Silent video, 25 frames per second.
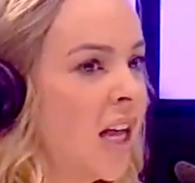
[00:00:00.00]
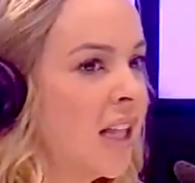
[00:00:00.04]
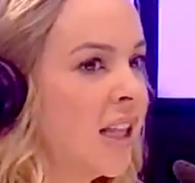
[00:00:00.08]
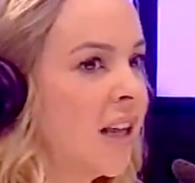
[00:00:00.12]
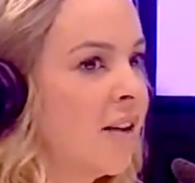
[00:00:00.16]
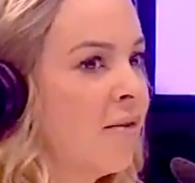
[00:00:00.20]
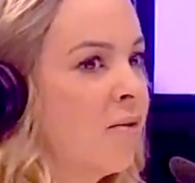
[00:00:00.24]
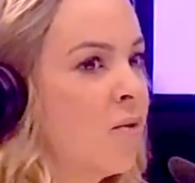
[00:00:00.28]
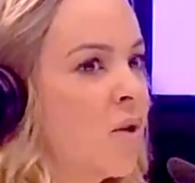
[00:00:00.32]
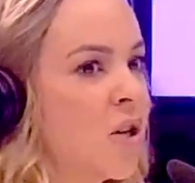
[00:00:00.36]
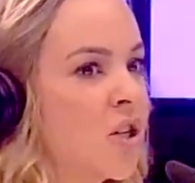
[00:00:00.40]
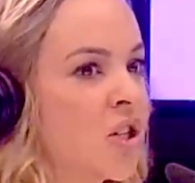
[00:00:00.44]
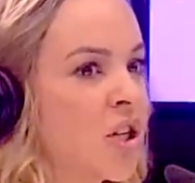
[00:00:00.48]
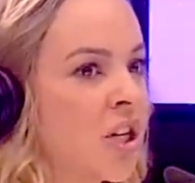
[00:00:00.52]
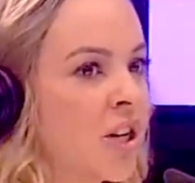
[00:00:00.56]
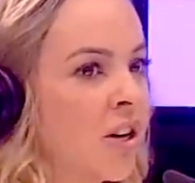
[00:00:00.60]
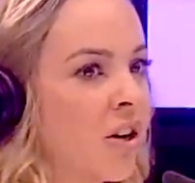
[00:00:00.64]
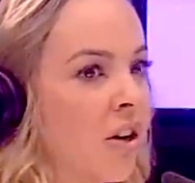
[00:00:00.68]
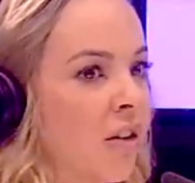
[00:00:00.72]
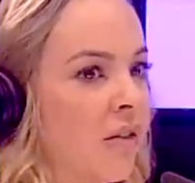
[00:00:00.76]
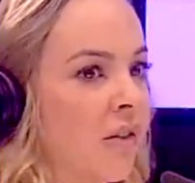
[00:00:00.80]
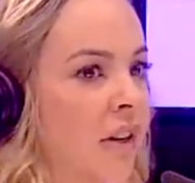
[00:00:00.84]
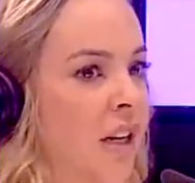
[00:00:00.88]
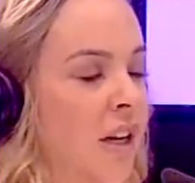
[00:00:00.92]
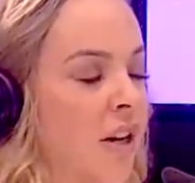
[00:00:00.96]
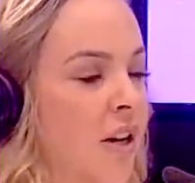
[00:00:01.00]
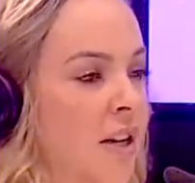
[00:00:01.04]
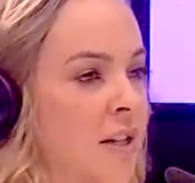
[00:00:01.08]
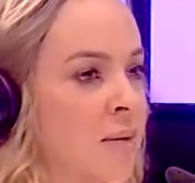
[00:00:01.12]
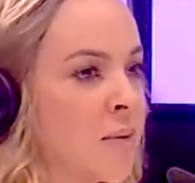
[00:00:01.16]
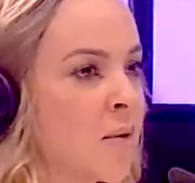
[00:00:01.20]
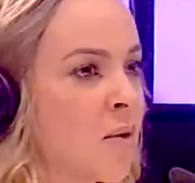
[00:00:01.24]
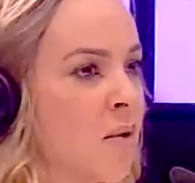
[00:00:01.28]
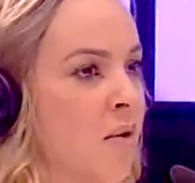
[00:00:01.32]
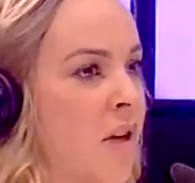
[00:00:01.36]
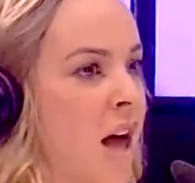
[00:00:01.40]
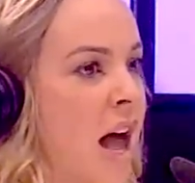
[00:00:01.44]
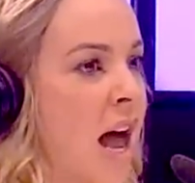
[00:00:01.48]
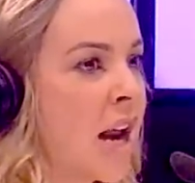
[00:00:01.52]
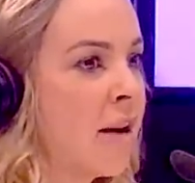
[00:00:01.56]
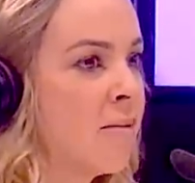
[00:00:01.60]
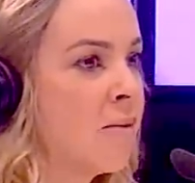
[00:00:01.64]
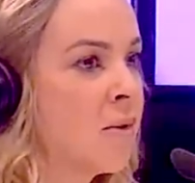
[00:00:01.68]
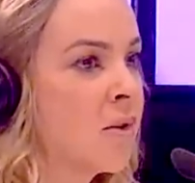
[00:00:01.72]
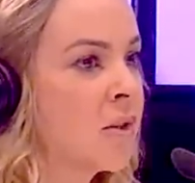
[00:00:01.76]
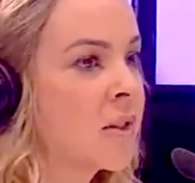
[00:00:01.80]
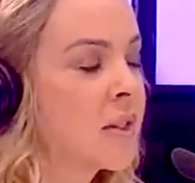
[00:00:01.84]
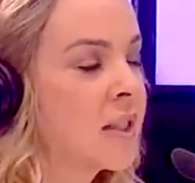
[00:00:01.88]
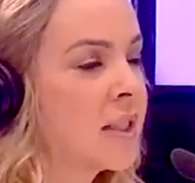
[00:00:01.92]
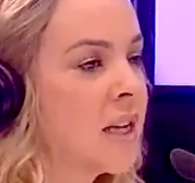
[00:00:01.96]
I love watching her videos with all the
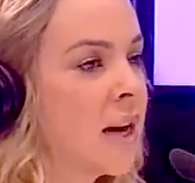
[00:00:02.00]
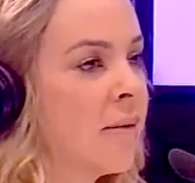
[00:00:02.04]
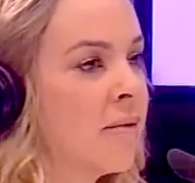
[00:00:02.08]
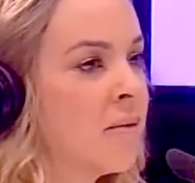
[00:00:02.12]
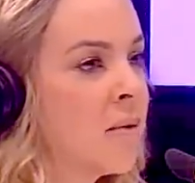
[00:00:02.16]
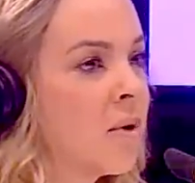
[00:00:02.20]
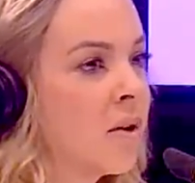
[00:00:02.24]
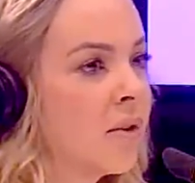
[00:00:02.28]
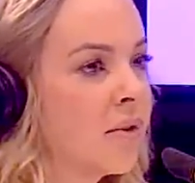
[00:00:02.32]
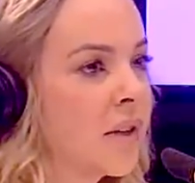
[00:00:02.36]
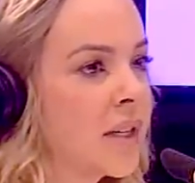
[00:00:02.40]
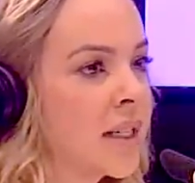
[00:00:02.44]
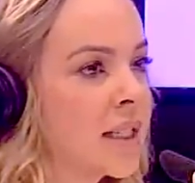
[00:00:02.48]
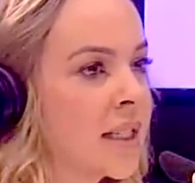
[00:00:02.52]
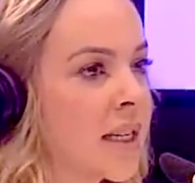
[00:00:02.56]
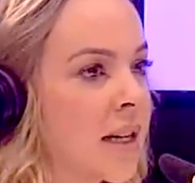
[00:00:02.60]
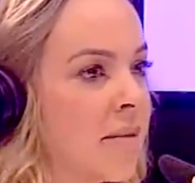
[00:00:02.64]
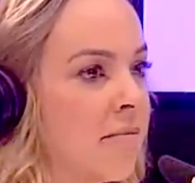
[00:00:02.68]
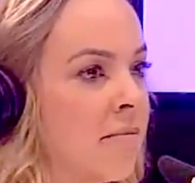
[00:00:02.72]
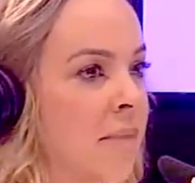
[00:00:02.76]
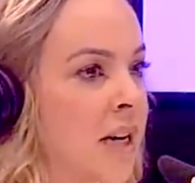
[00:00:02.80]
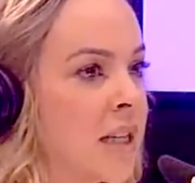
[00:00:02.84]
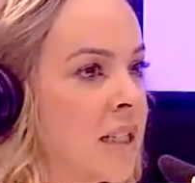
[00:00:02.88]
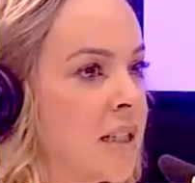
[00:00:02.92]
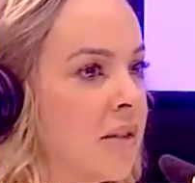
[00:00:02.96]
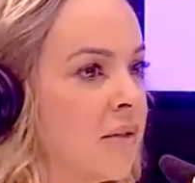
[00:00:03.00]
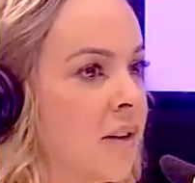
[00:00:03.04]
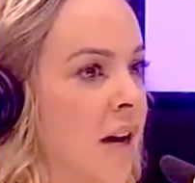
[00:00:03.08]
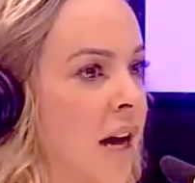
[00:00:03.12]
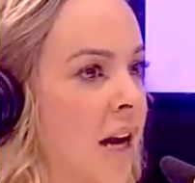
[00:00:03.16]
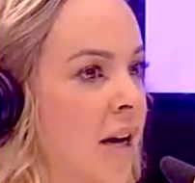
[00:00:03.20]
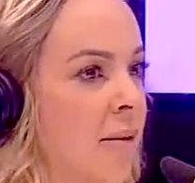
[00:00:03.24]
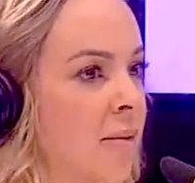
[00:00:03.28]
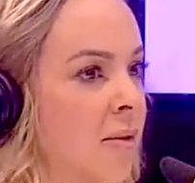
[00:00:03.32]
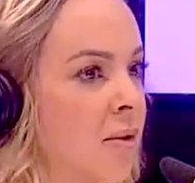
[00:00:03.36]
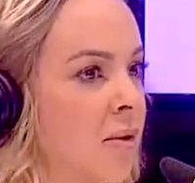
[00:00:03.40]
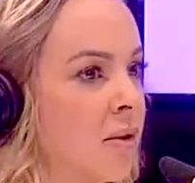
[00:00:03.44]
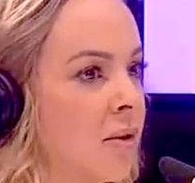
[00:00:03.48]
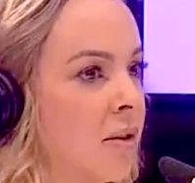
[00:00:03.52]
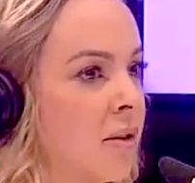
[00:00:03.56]
animals because I'm obviously a massive animal.